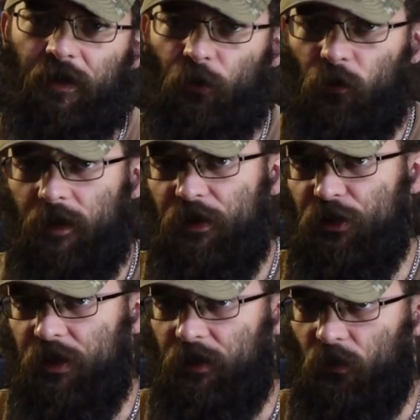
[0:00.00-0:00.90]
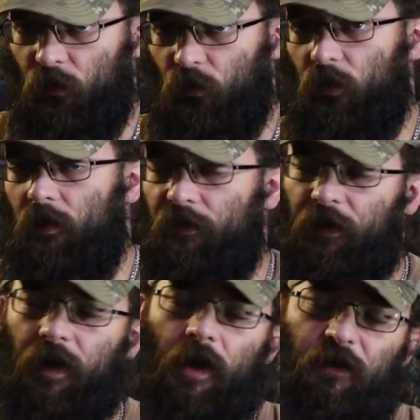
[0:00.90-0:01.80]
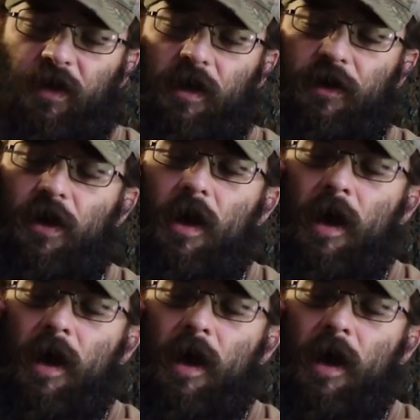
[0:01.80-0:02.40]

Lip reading: Great channel, love their content.